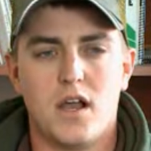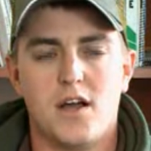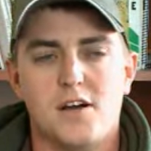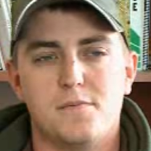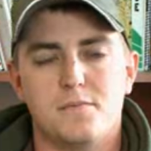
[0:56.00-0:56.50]

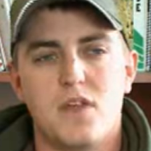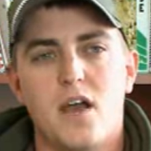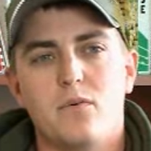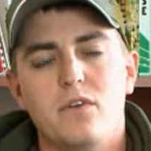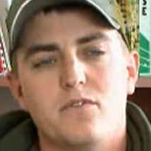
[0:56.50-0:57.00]

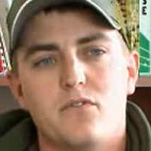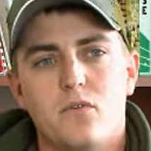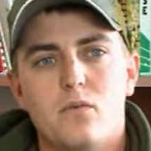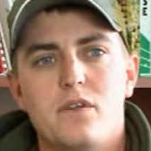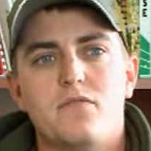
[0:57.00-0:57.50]
Yeah,
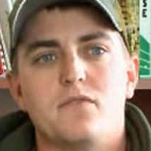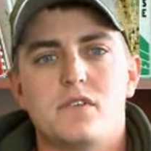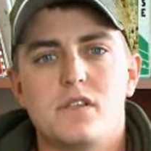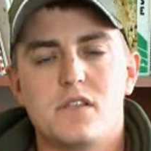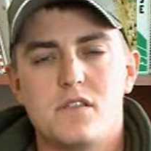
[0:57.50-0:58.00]
we've
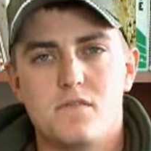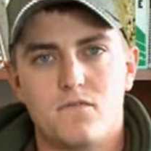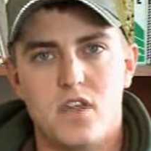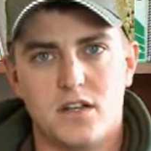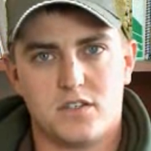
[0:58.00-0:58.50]

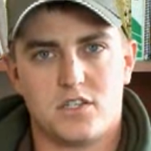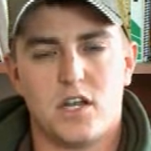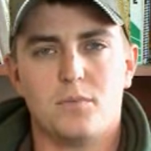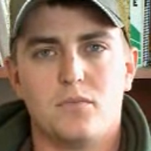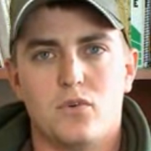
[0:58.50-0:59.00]
done
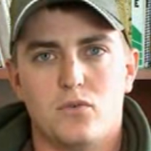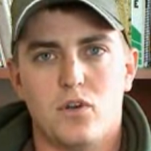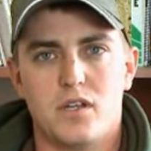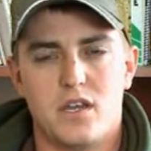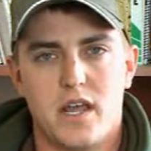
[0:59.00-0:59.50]
some
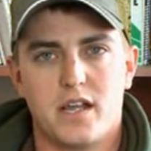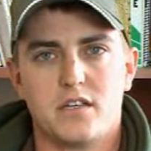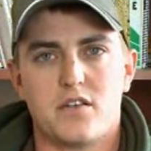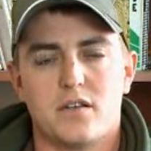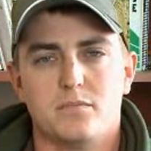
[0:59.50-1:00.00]
root
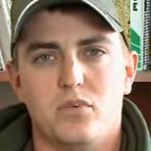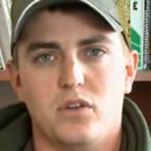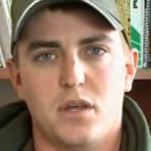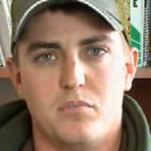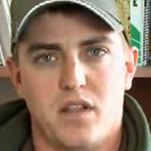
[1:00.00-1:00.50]
digs and
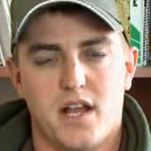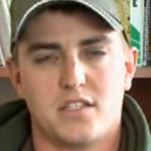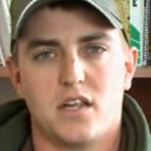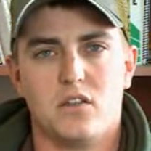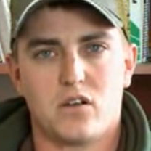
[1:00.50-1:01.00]
pulled up
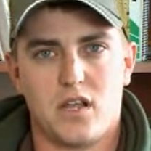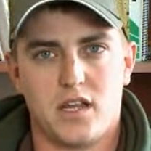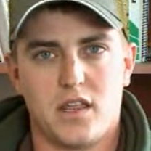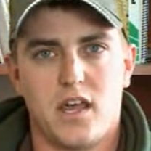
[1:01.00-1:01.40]
plants that look like